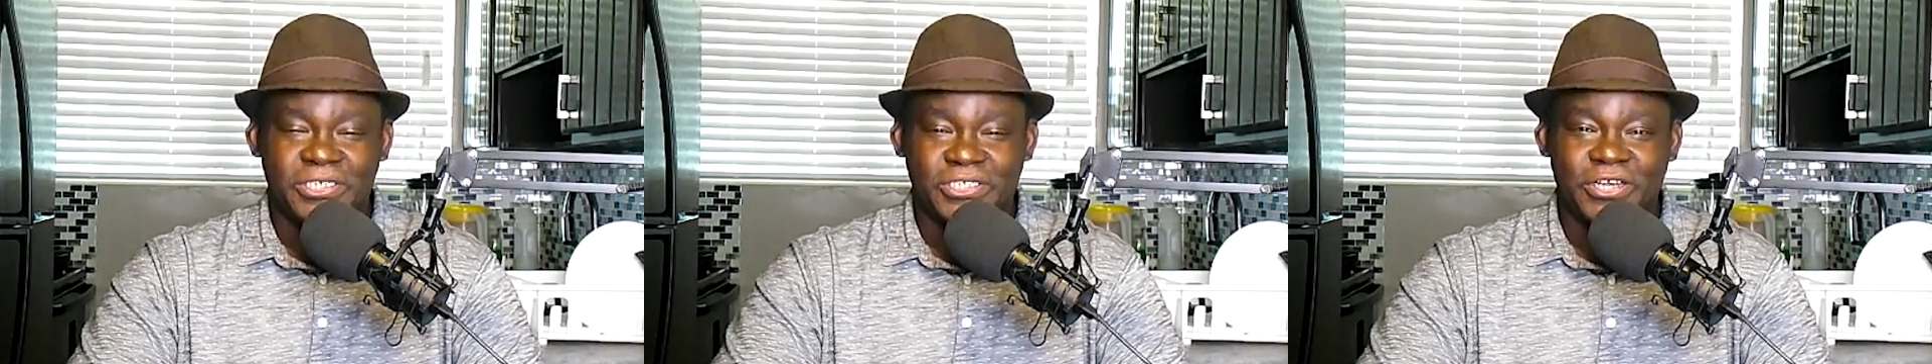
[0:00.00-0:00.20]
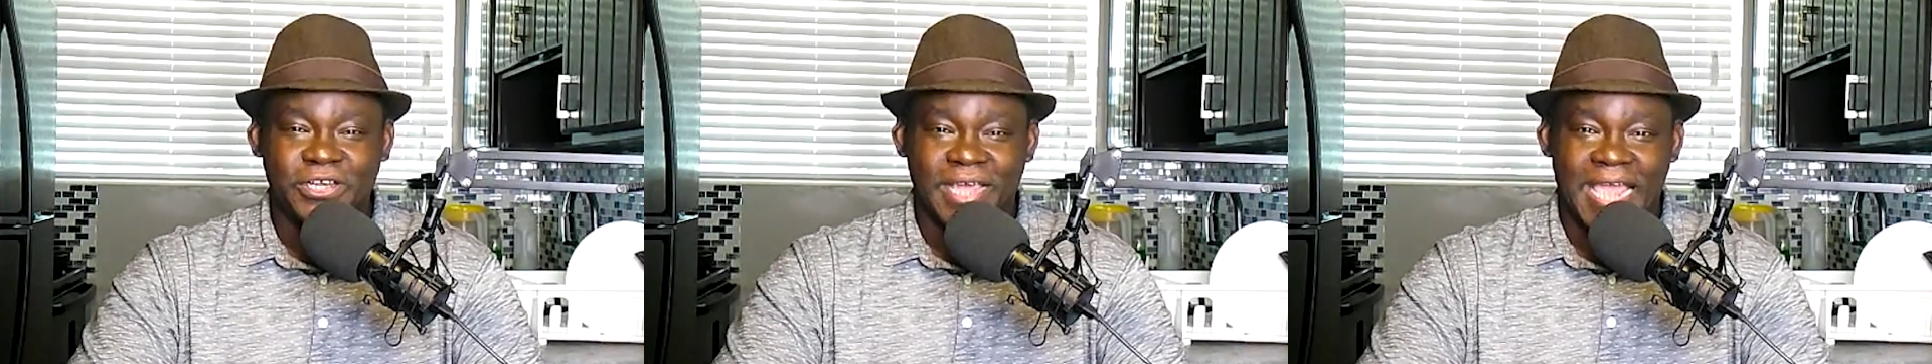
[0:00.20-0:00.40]

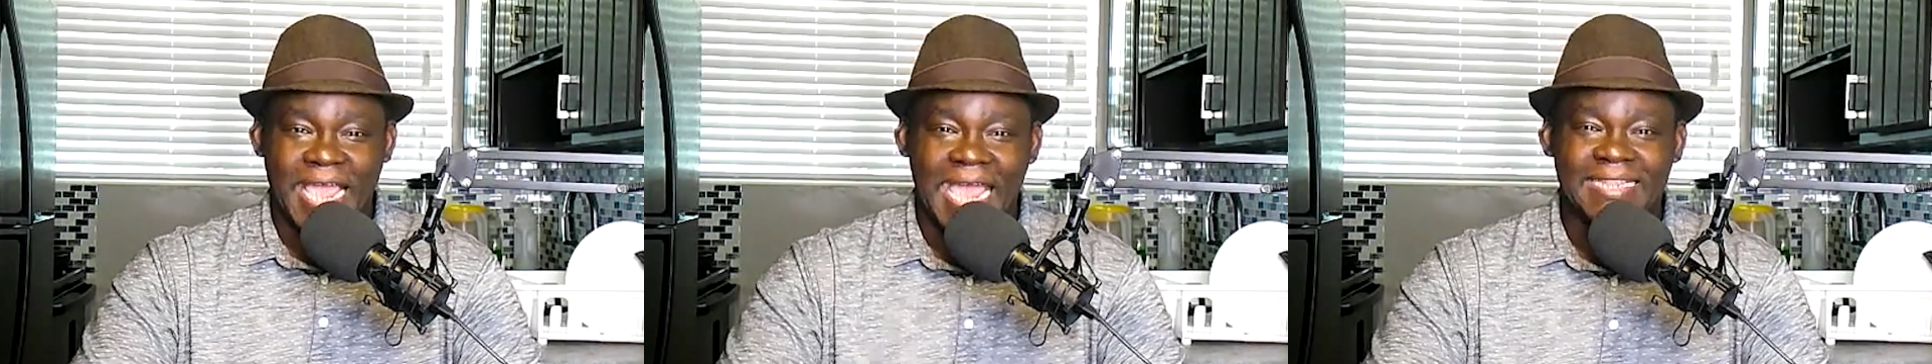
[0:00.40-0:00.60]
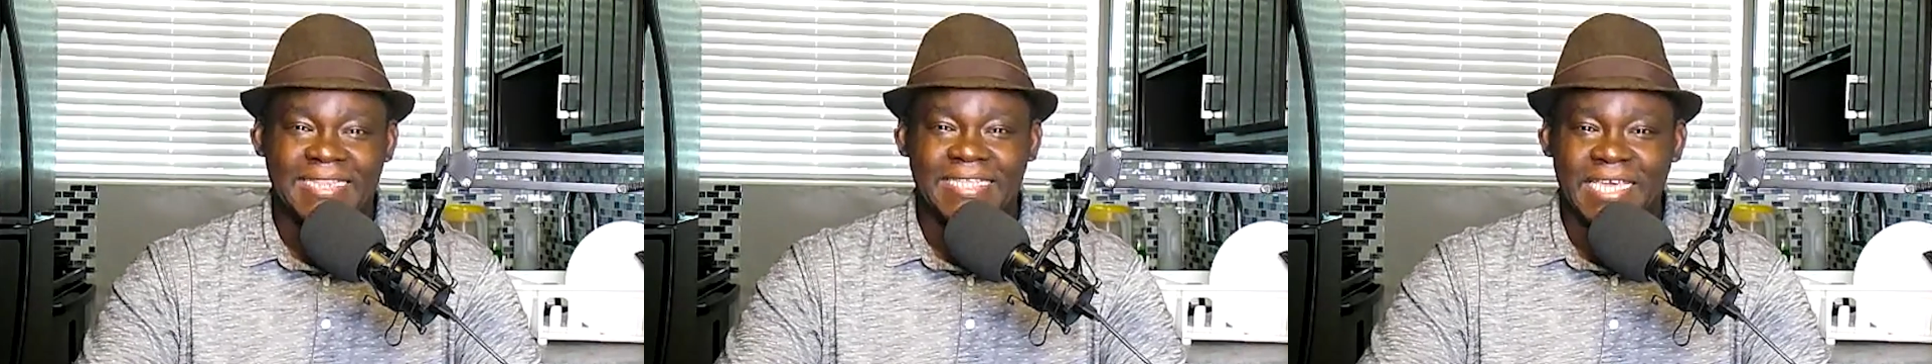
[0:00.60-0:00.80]
Sugar
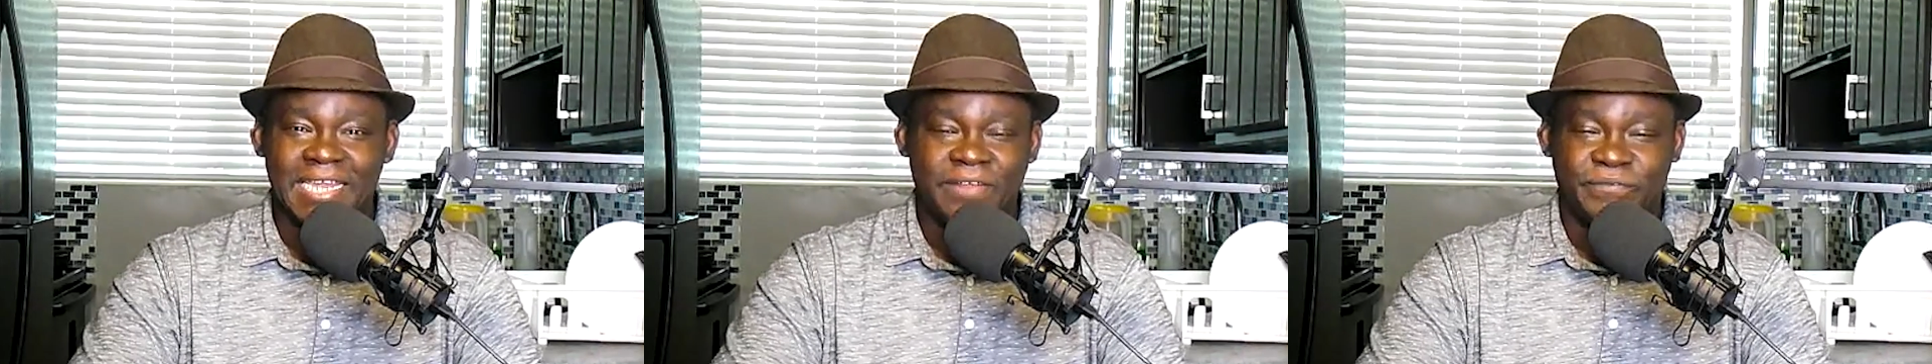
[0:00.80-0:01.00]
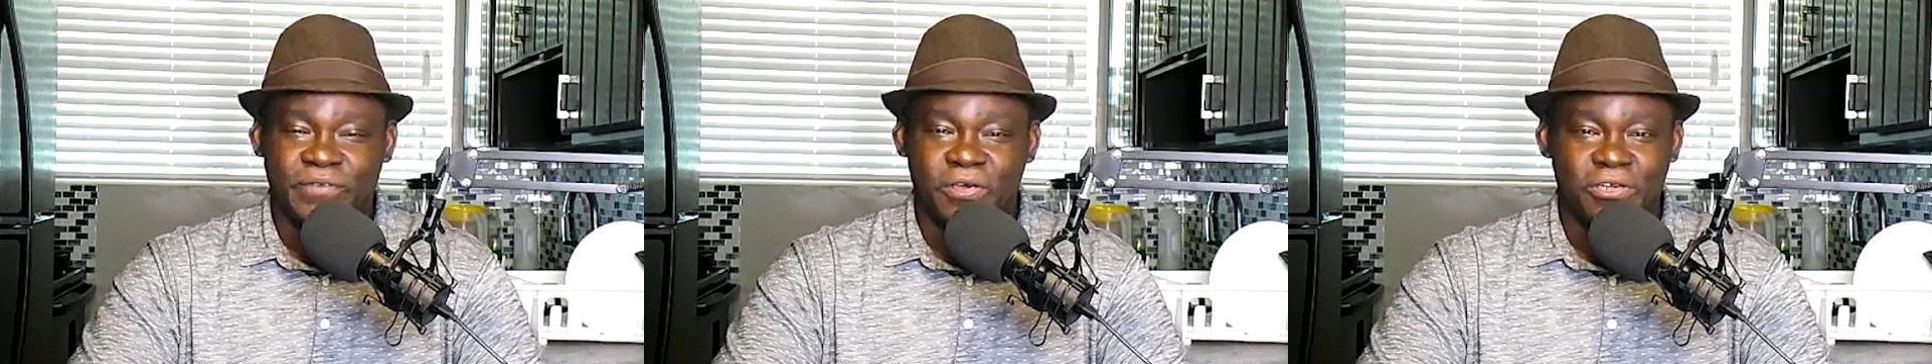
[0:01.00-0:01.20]
at the
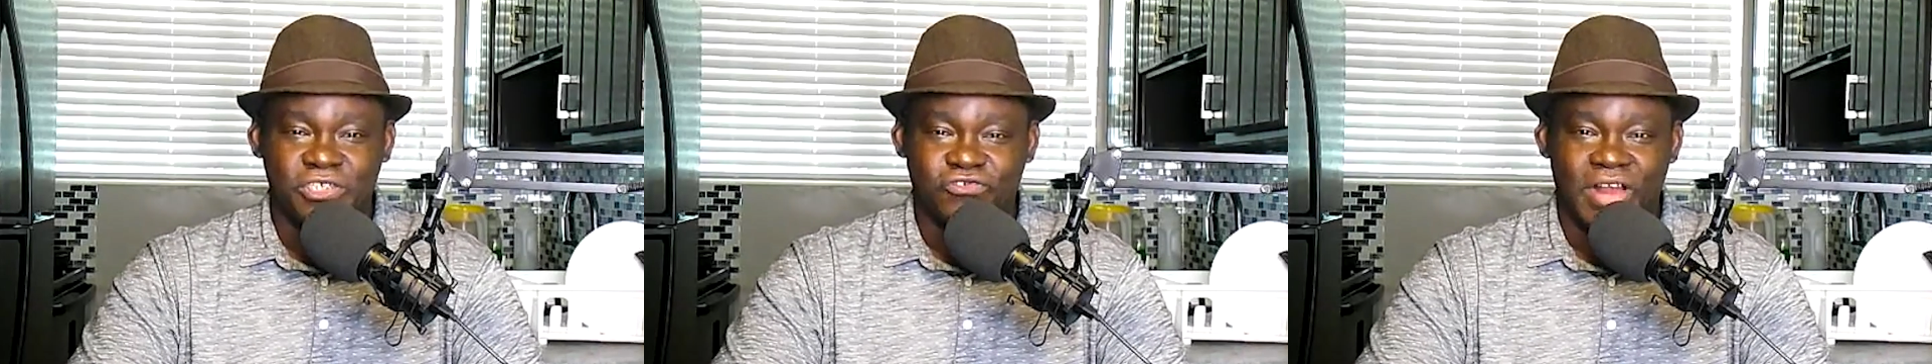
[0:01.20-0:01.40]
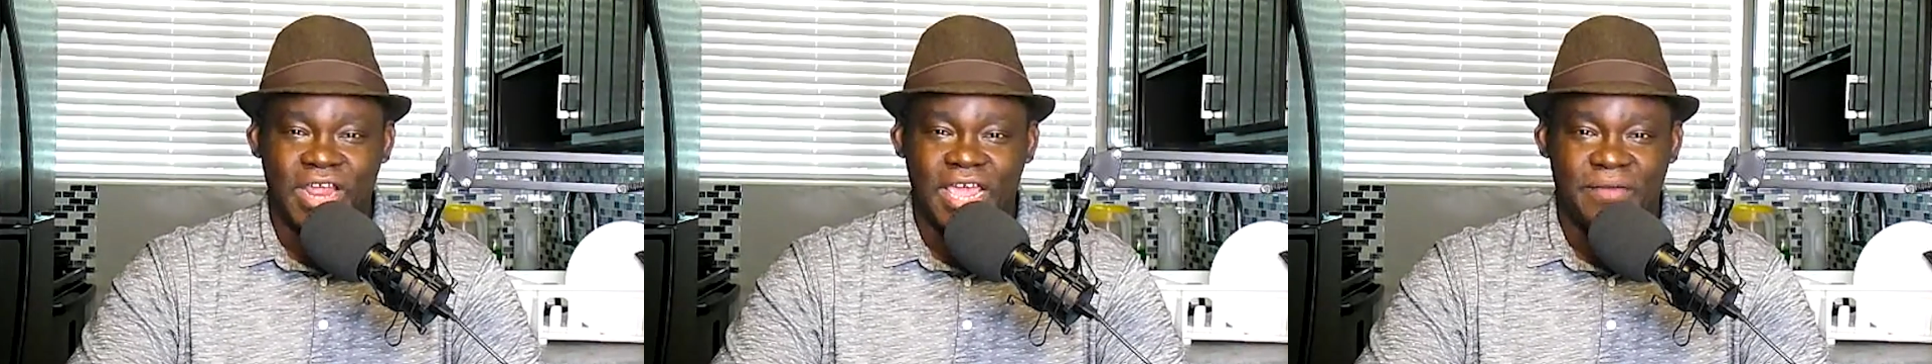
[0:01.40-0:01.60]
NFL
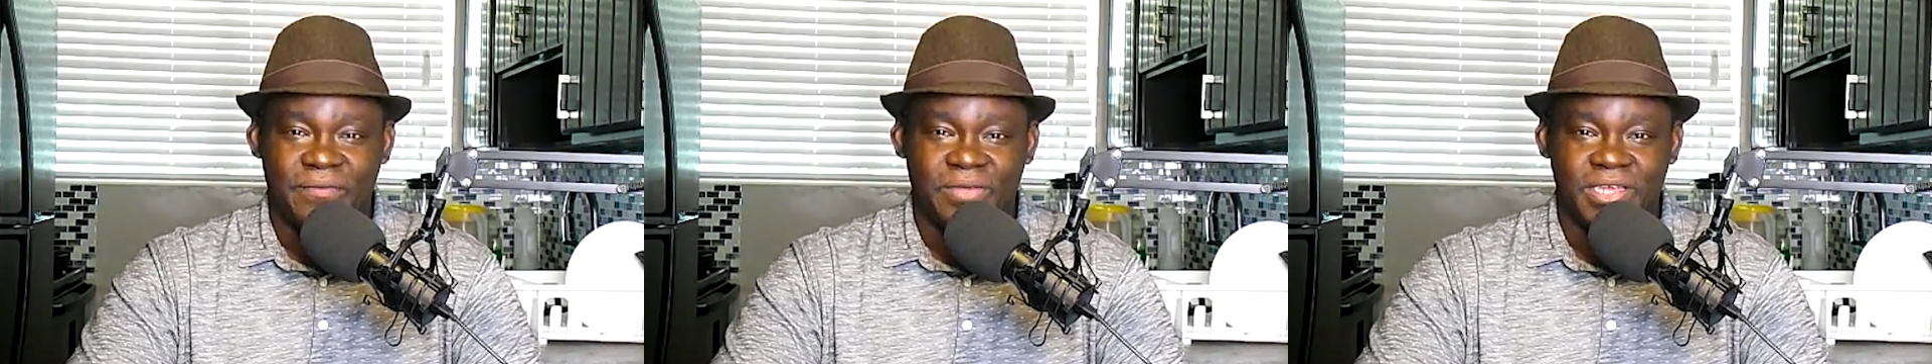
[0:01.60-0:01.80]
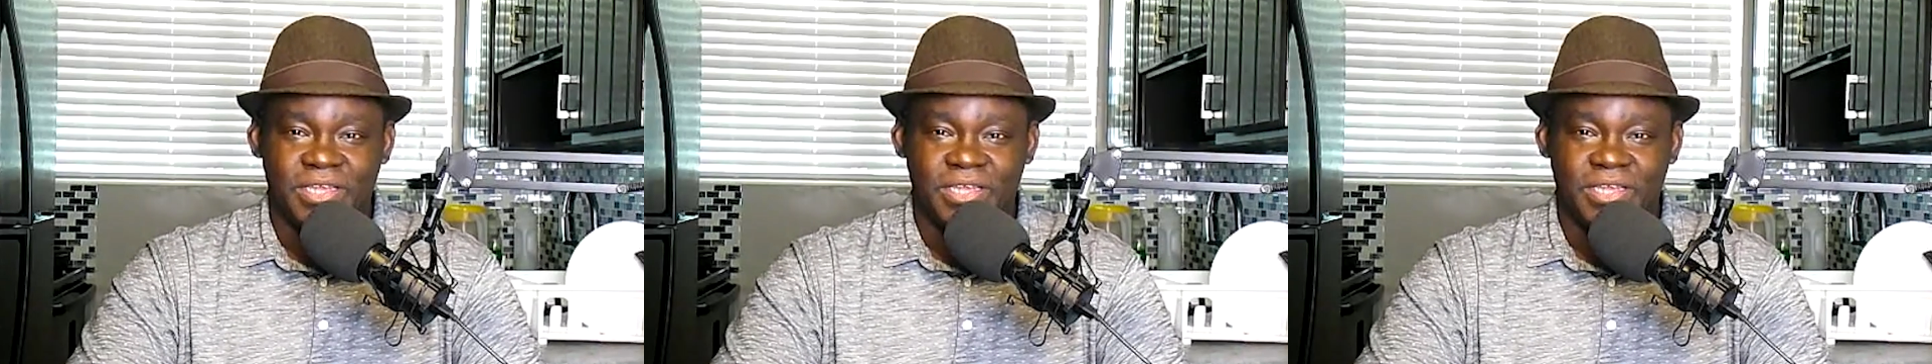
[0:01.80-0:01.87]
draft,